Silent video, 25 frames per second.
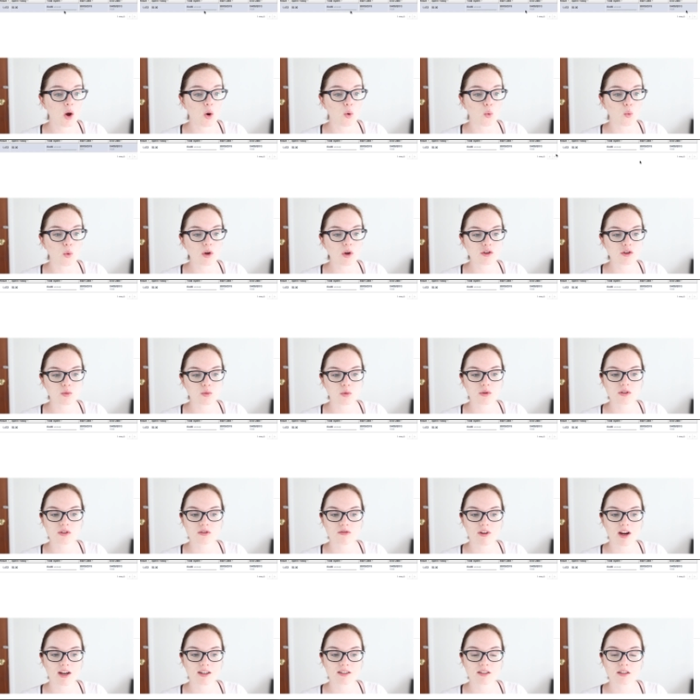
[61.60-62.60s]
which ones are
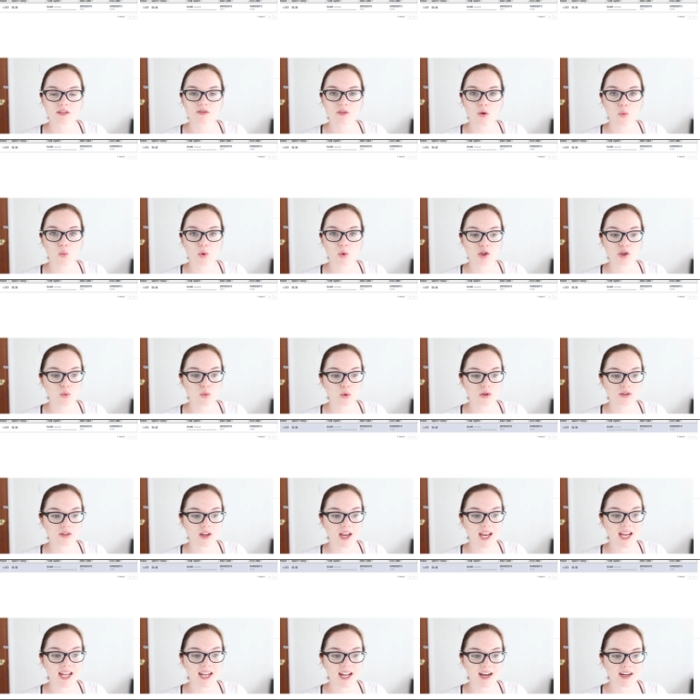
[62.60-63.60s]
active and which ones are
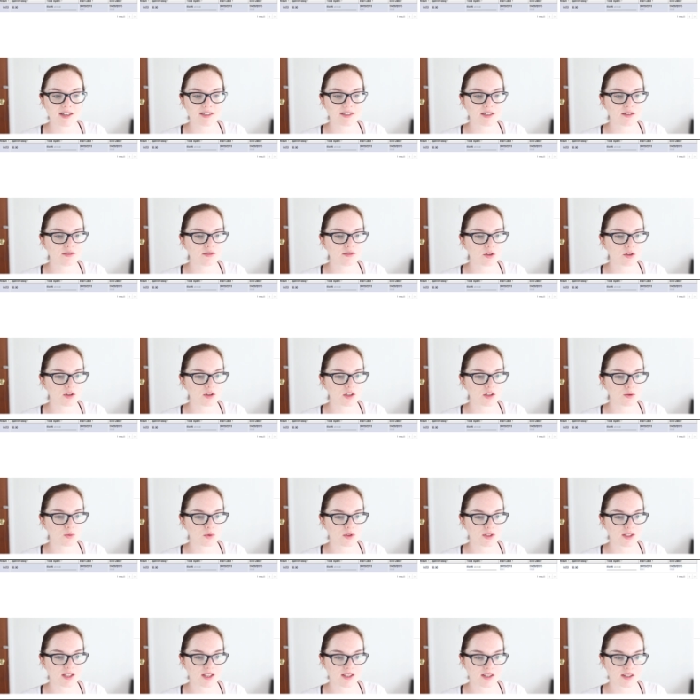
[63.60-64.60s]
inactive. So this
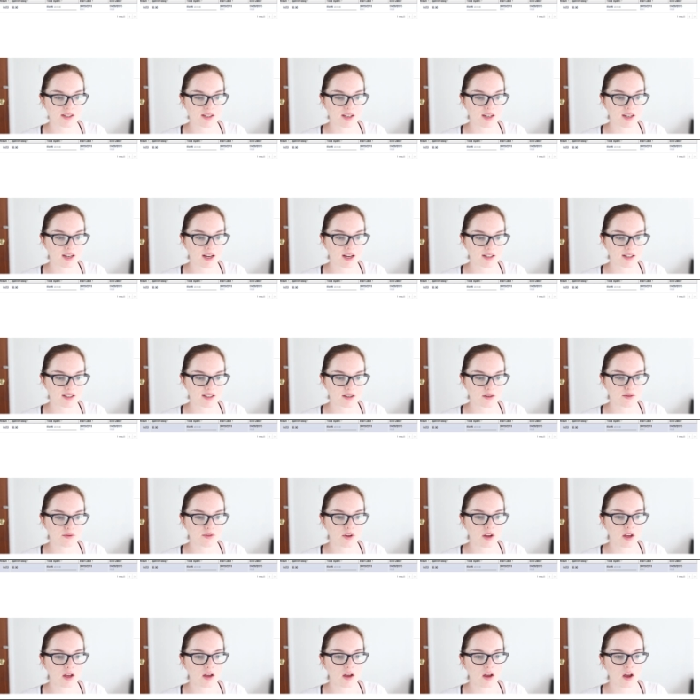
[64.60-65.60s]
one says it's inactive.
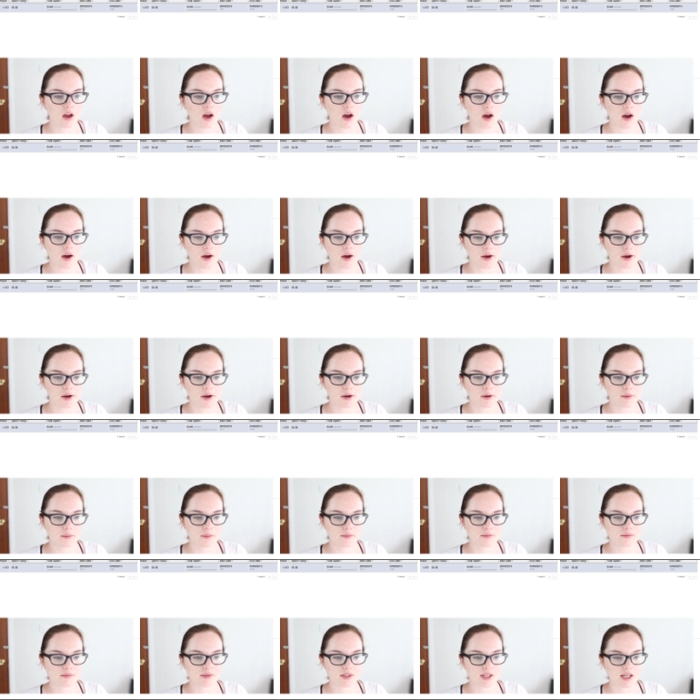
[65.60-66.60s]

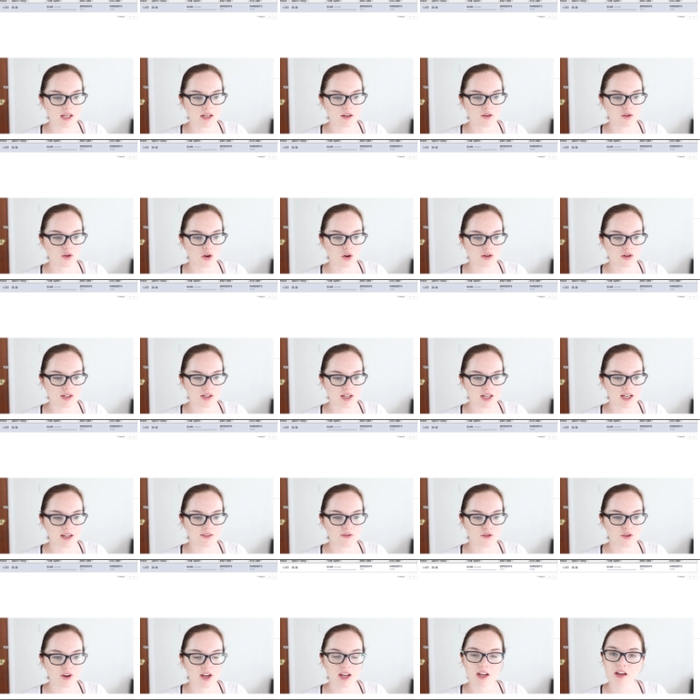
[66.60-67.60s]
See, not
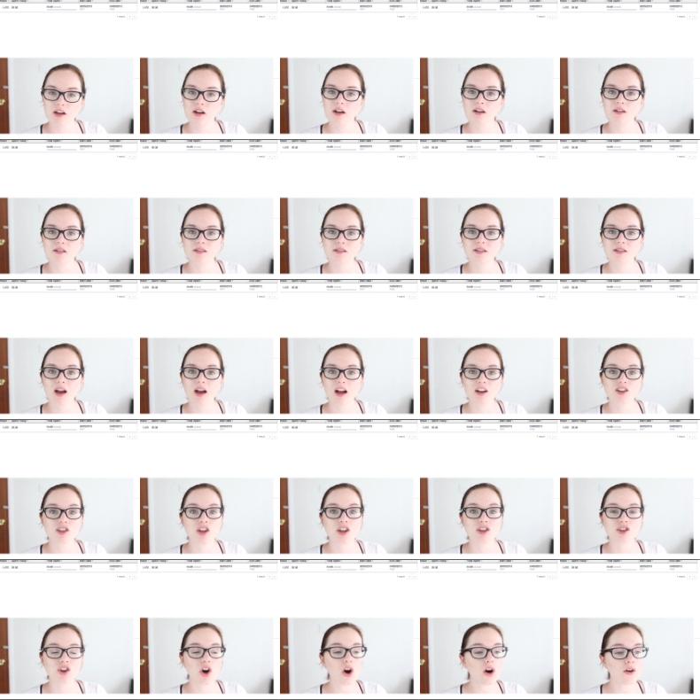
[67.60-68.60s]
delivering because I
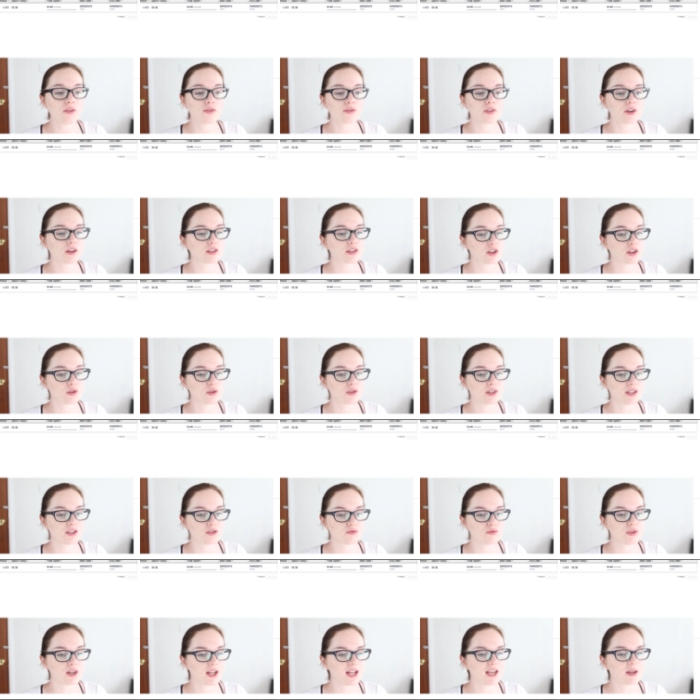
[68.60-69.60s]
turned it off because I don't need
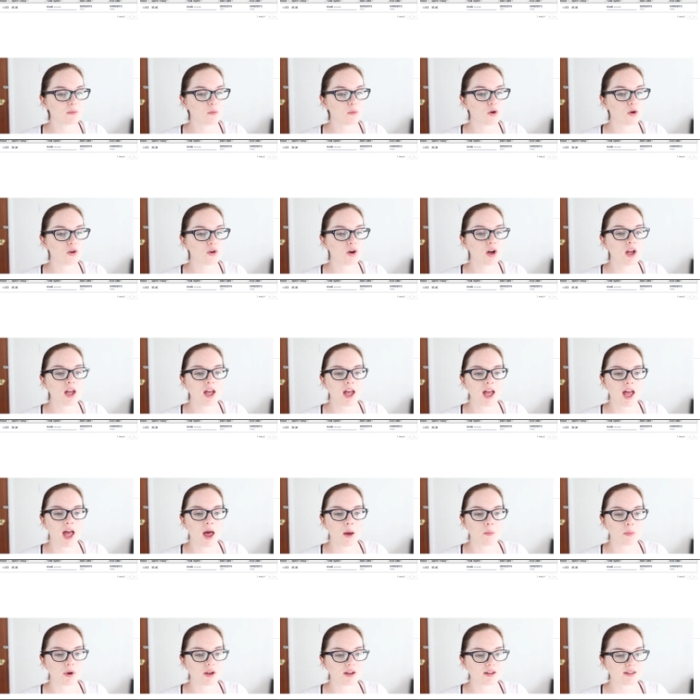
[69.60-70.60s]
to run it anymore.
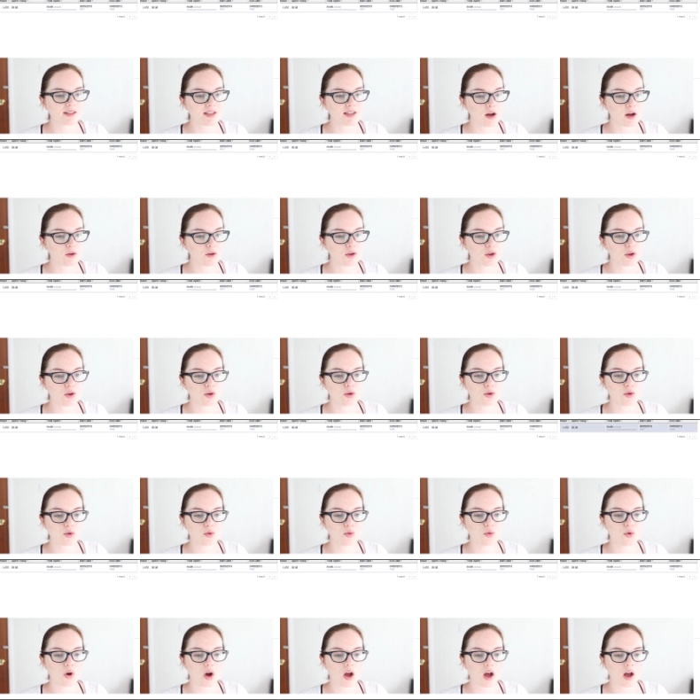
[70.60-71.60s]
But it'll tell
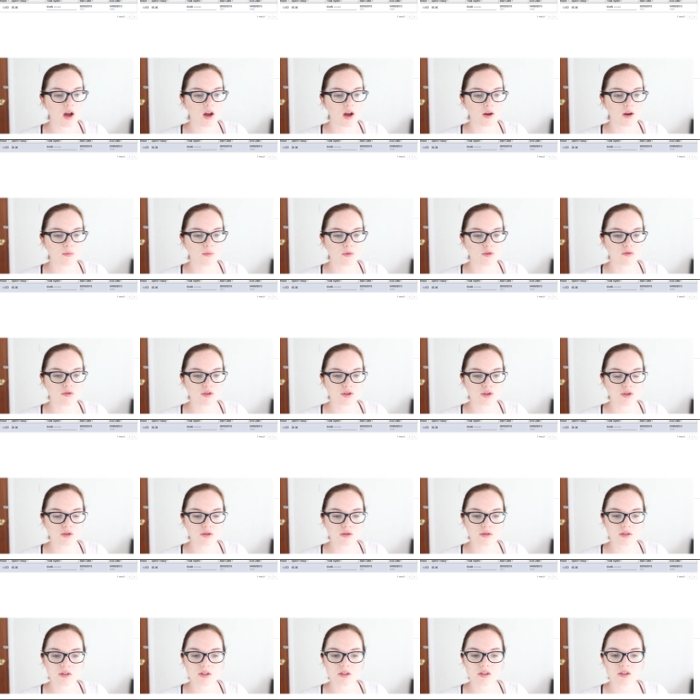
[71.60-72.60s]
you the
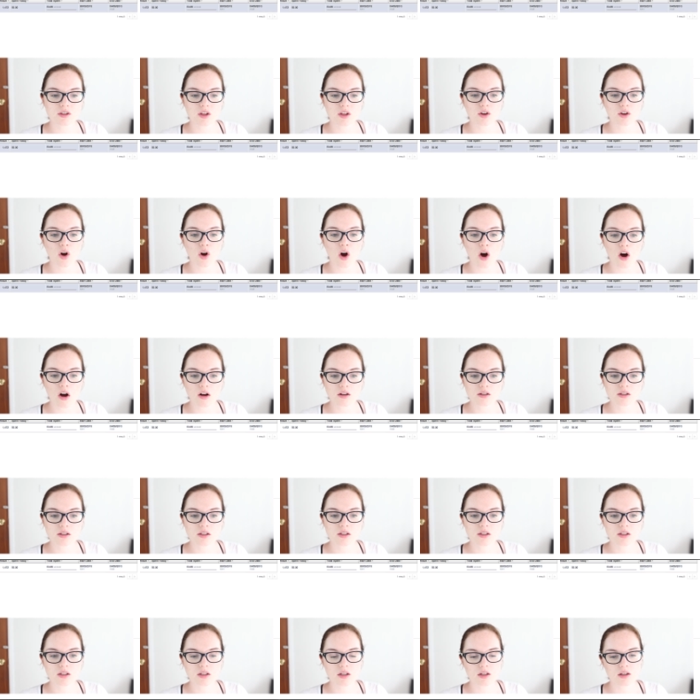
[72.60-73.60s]
results, the
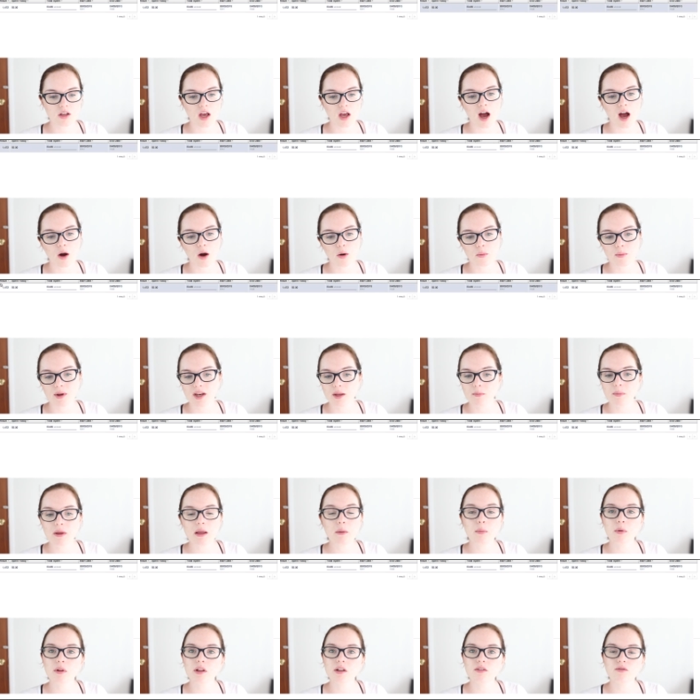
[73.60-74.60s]
cost, how many
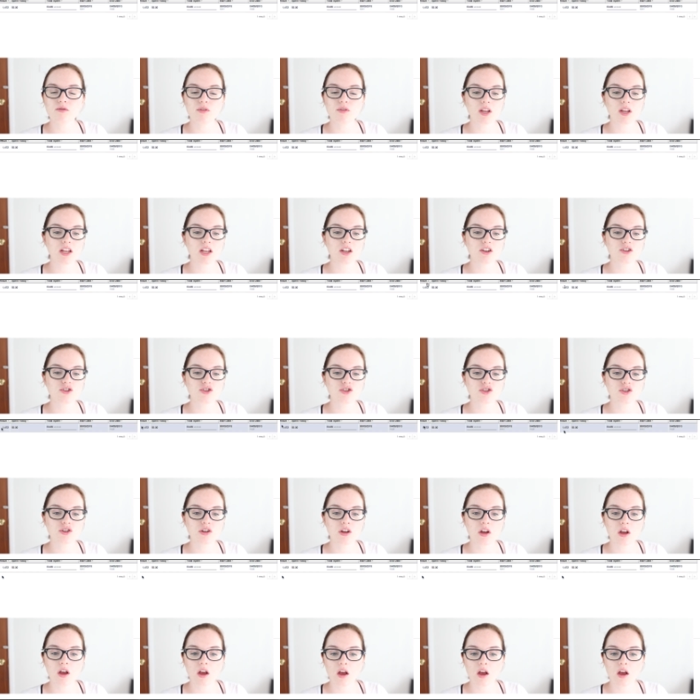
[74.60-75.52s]
people it reached,